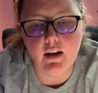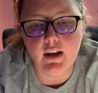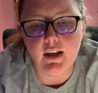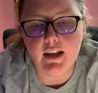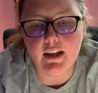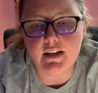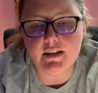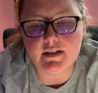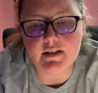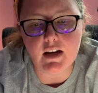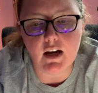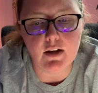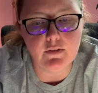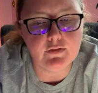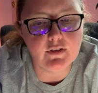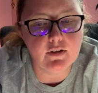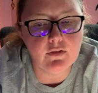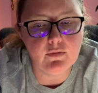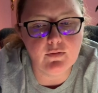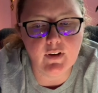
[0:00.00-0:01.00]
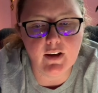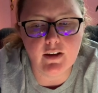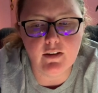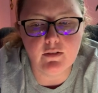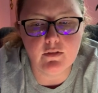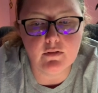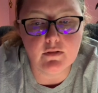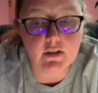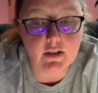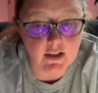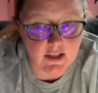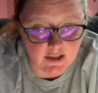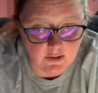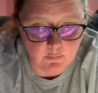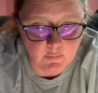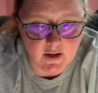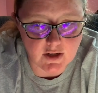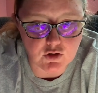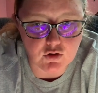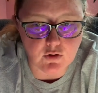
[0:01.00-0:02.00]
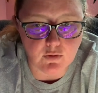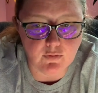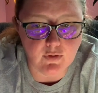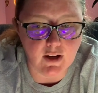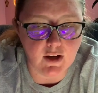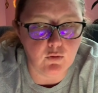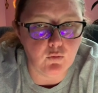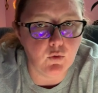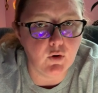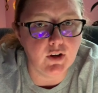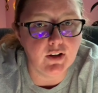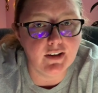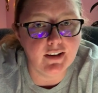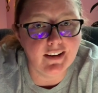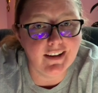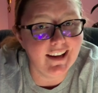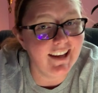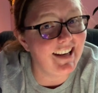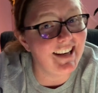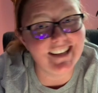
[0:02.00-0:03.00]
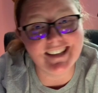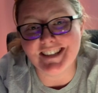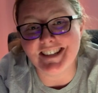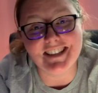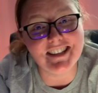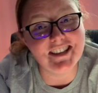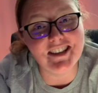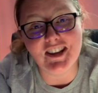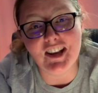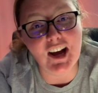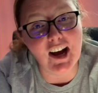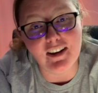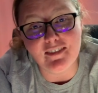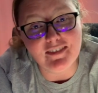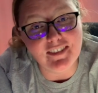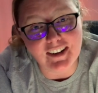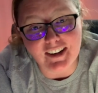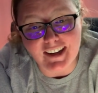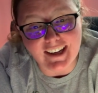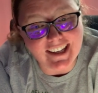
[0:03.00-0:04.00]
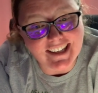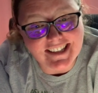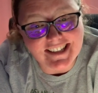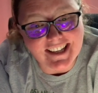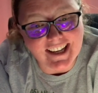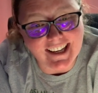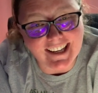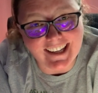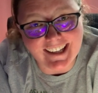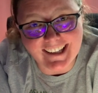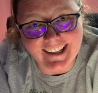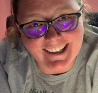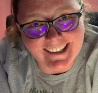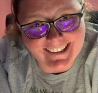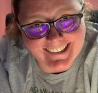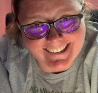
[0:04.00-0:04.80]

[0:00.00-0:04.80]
It's often found in petrified wood. It is not very exciting,